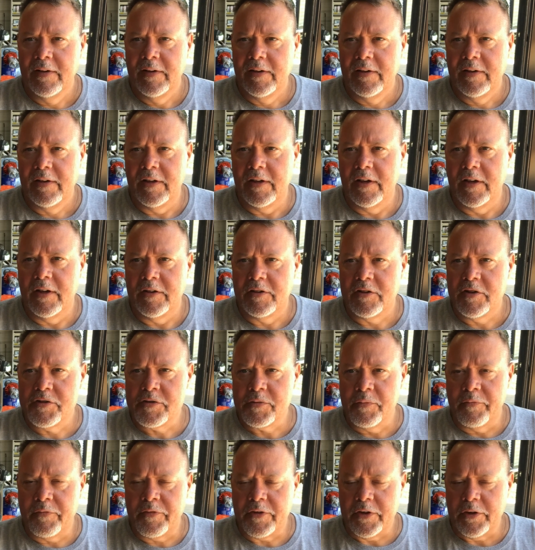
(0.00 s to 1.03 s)
you know, do
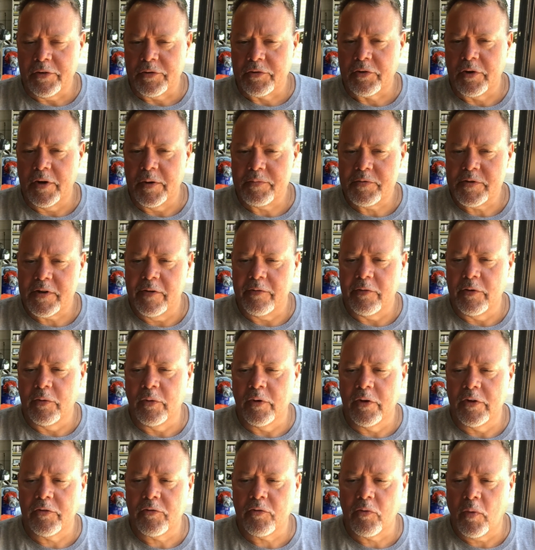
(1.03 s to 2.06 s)
some field trips every
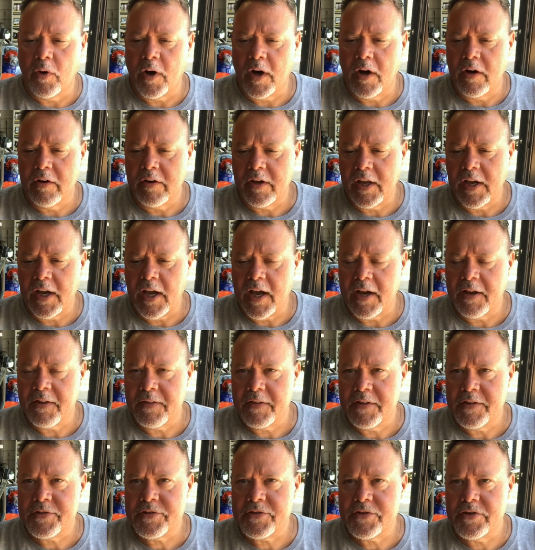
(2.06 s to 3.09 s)
once in a while, get out of
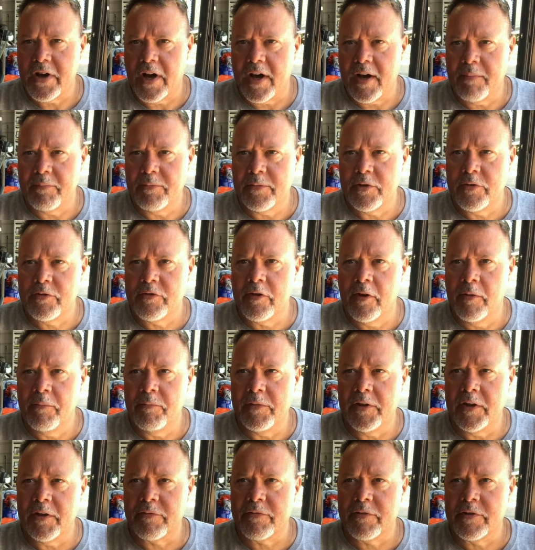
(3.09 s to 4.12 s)
this shop, do something
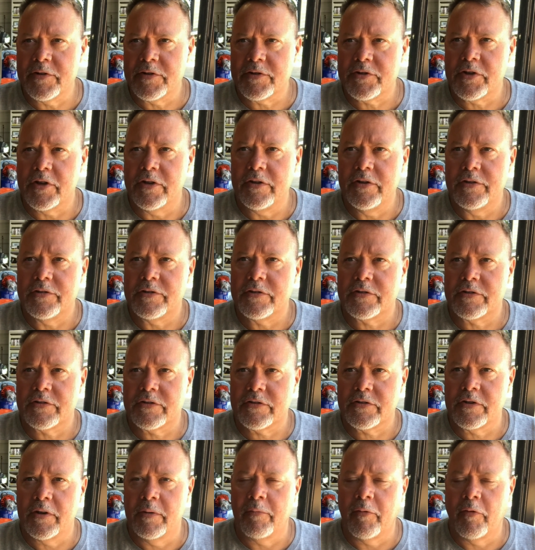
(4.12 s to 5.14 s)
different, show you
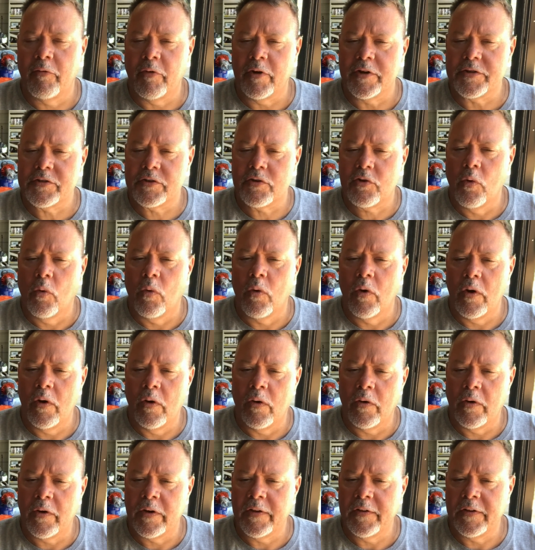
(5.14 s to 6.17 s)
some of what's going
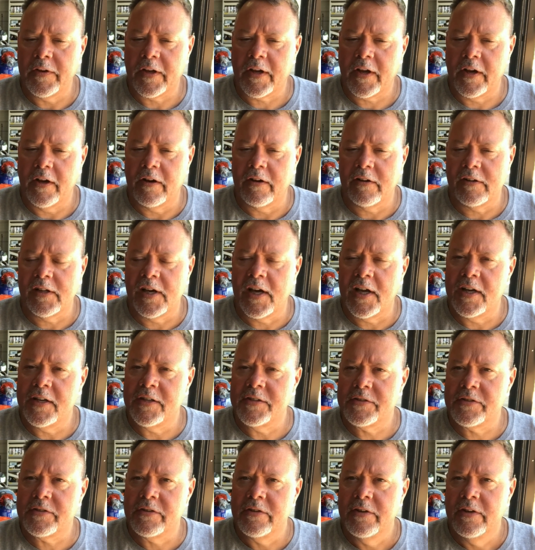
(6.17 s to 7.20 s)
on in the
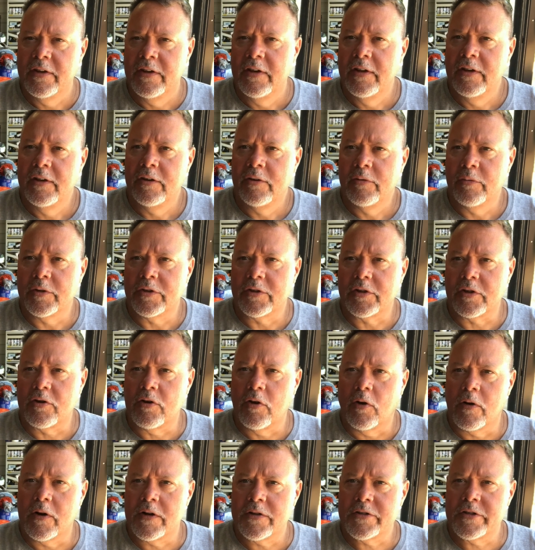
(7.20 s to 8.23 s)
Carolinas with the
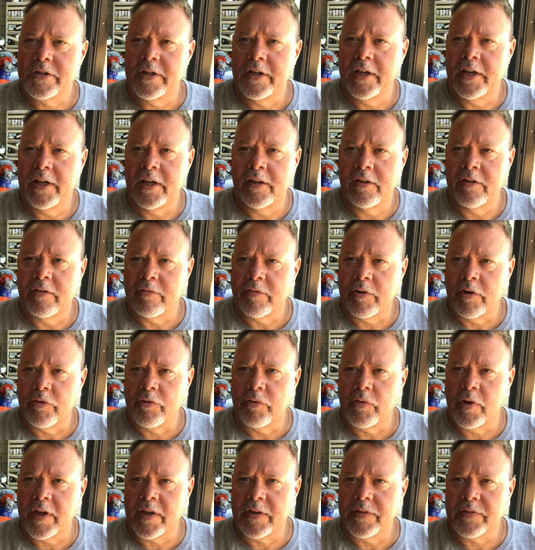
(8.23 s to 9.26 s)
car scene and the
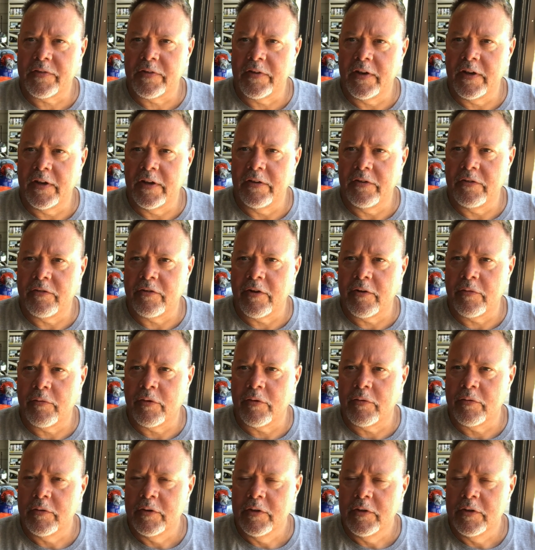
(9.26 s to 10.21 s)
Volkswagen scene in general.